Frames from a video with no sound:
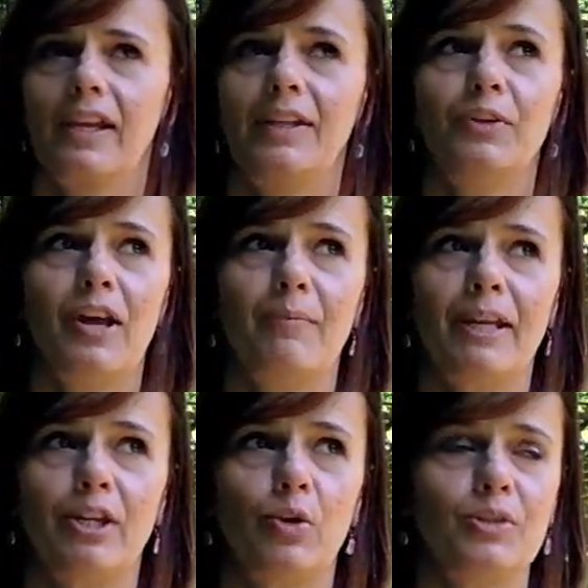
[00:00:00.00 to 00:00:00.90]
I don't have my
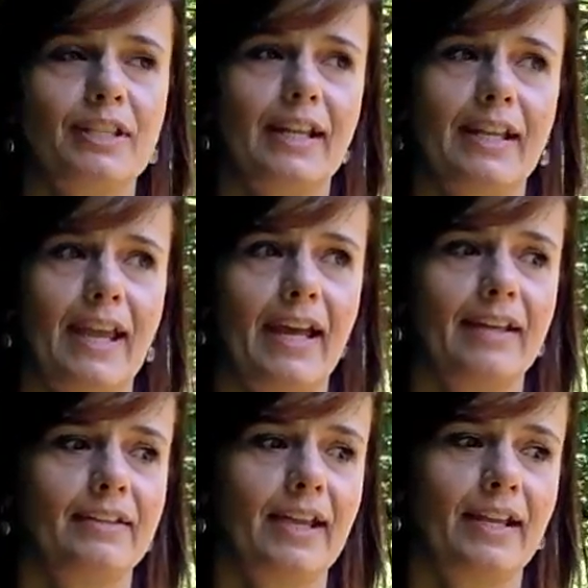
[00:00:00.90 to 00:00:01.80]
notes and
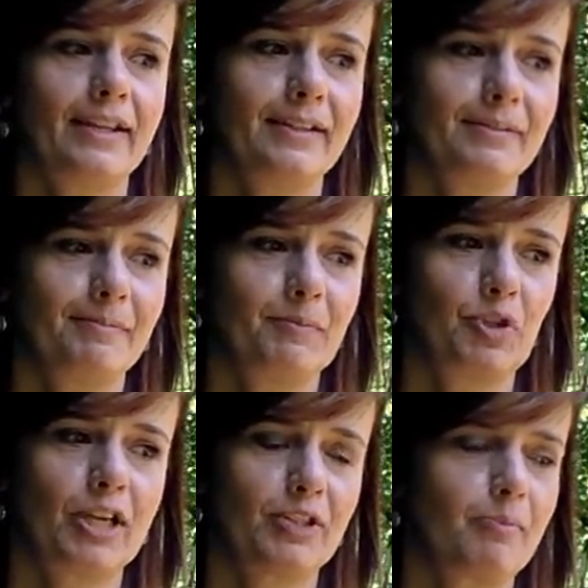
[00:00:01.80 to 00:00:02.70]
I'm
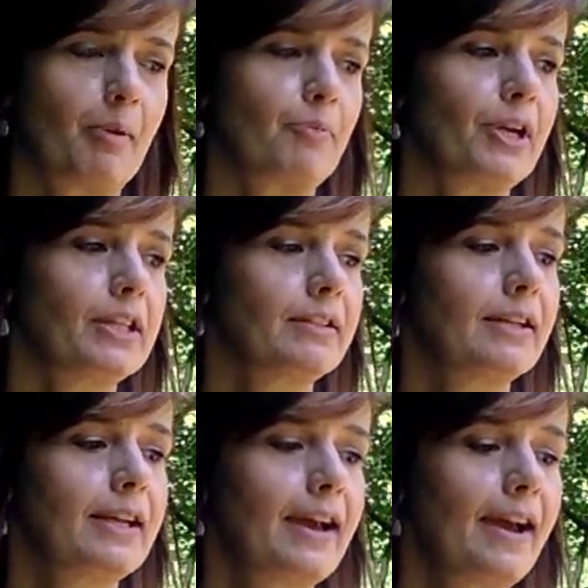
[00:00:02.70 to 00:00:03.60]
trying to remember it.
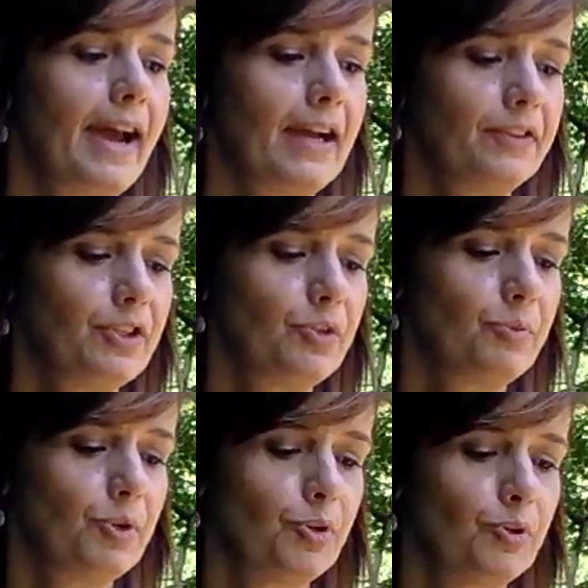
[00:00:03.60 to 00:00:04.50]
At the new
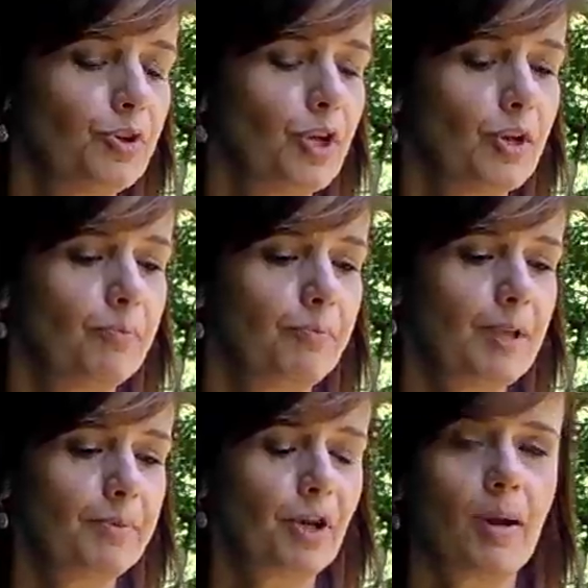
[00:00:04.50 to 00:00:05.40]
moon,
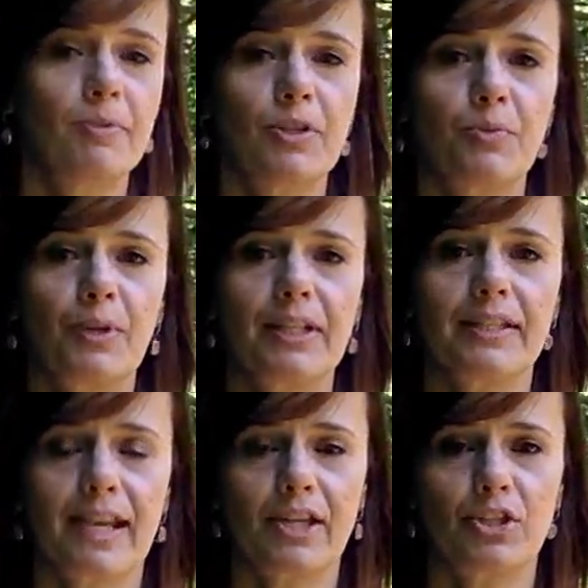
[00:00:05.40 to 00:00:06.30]
people come to the
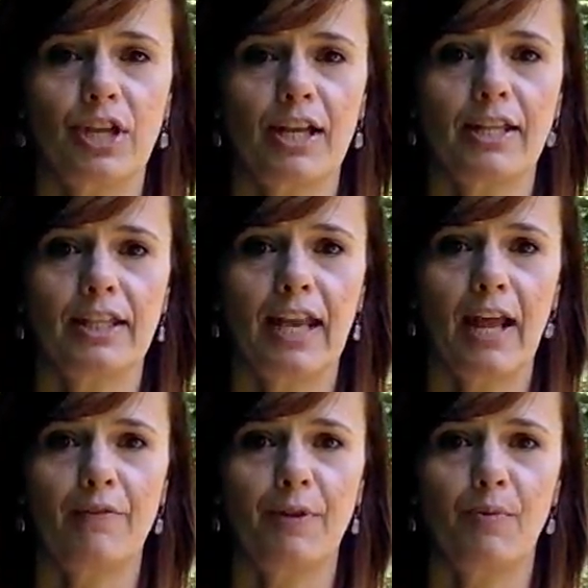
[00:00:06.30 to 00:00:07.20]
realization that
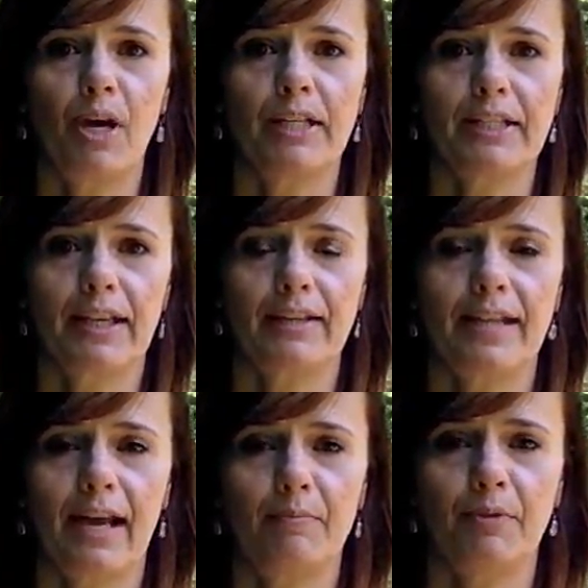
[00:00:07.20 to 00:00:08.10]
everyone can
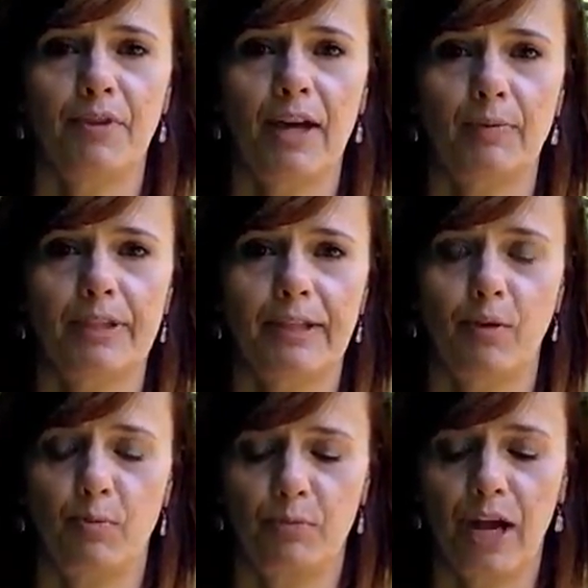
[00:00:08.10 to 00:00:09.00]
now move on with their
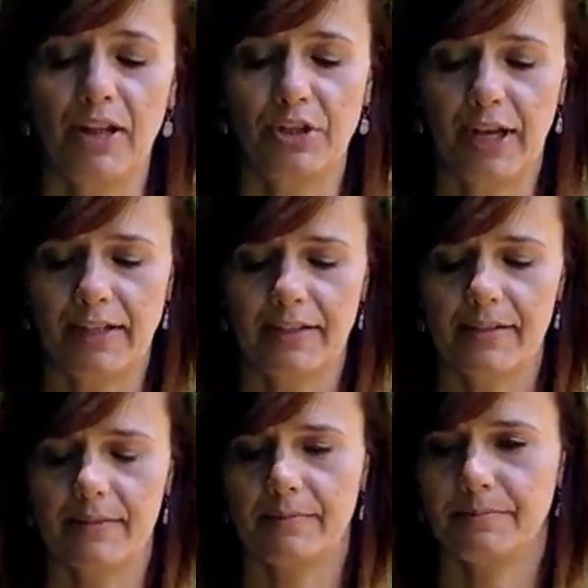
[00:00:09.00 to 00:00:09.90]
own projects.